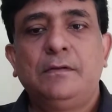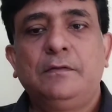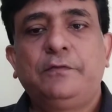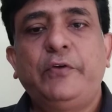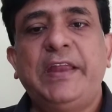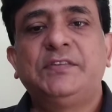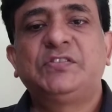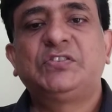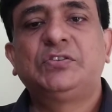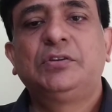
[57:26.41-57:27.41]

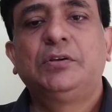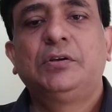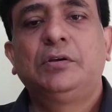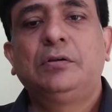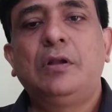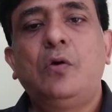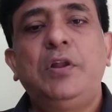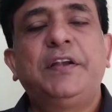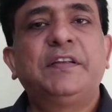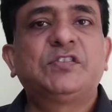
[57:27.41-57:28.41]
Friends, now
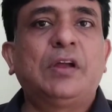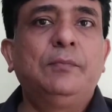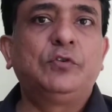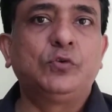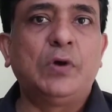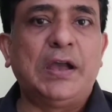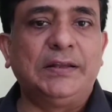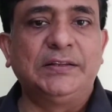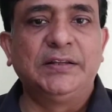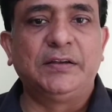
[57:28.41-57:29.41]
let us come to
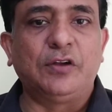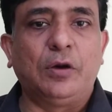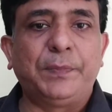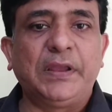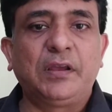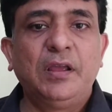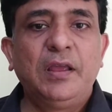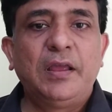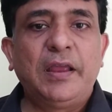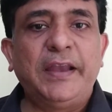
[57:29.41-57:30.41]
another topic,
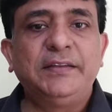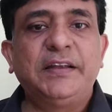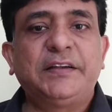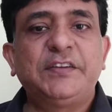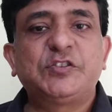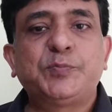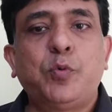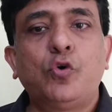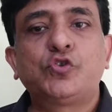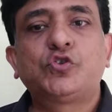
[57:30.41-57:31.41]
and that is
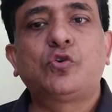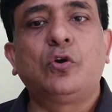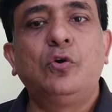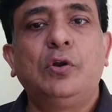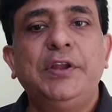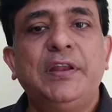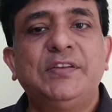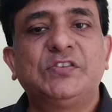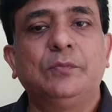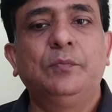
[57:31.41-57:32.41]
post
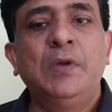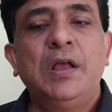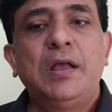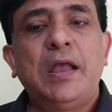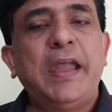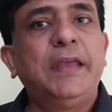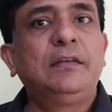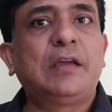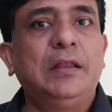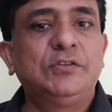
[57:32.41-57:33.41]
colonialism
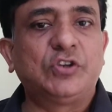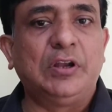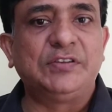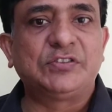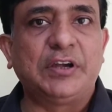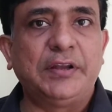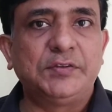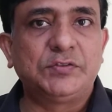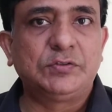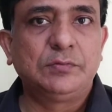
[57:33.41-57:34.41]
and cultural
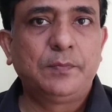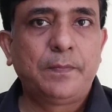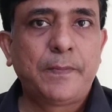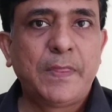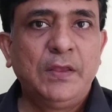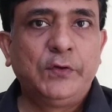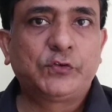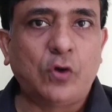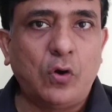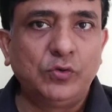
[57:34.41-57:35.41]
studies.
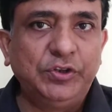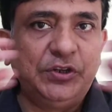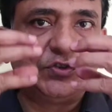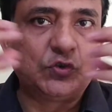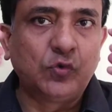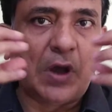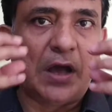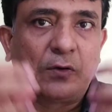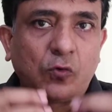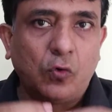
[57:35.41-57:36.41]
So, how these two
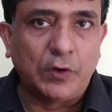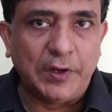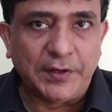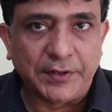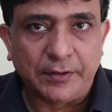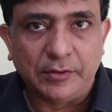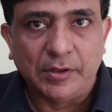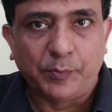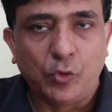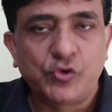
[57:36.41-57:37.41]
are correlated,
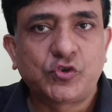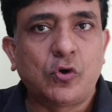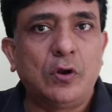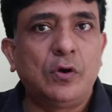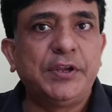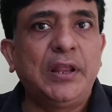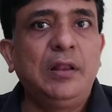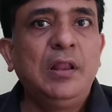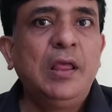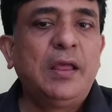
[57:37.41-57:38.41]
the post
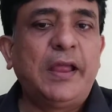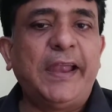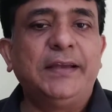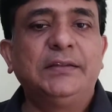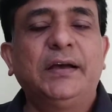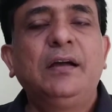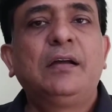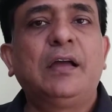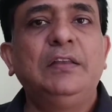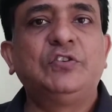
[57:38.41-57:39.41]
colonial and the
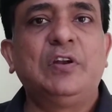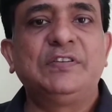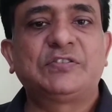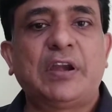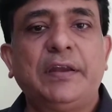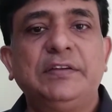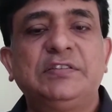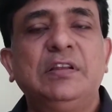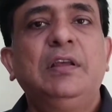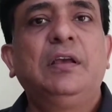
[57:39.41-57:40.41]
cultural
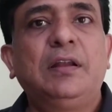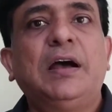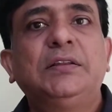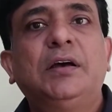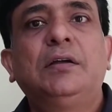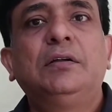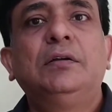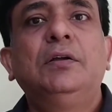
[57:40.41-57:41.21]
studies, rather,